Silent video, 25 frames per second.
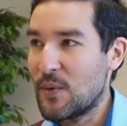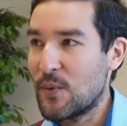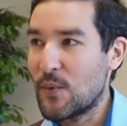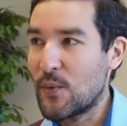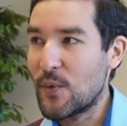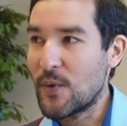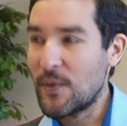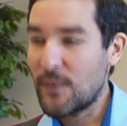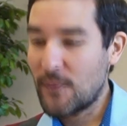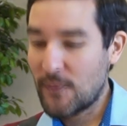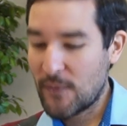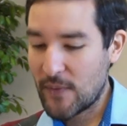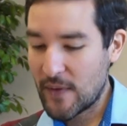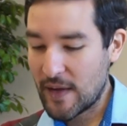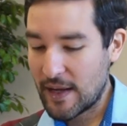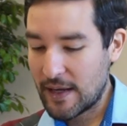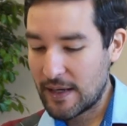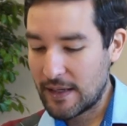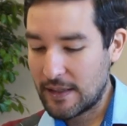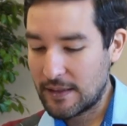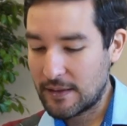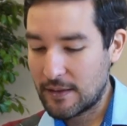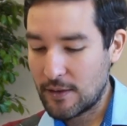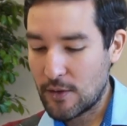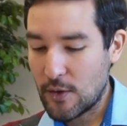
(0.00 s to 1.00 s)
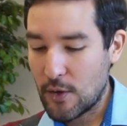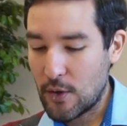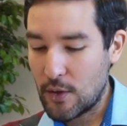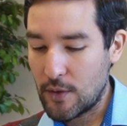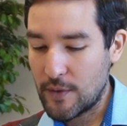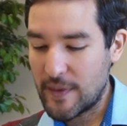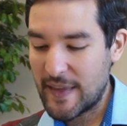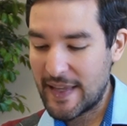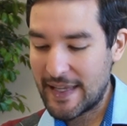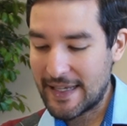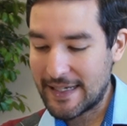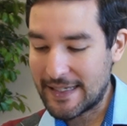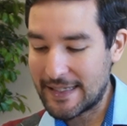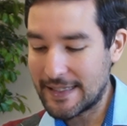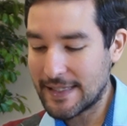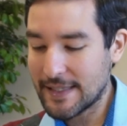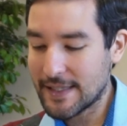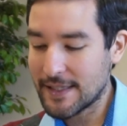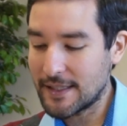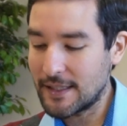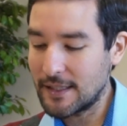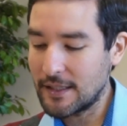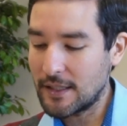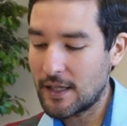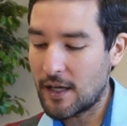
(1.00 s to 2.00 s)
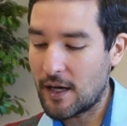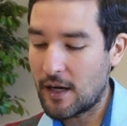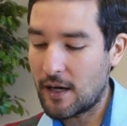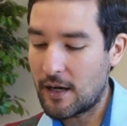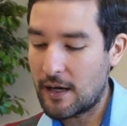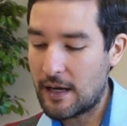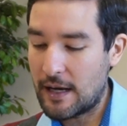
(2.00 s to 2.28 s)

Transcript: We find of the hustle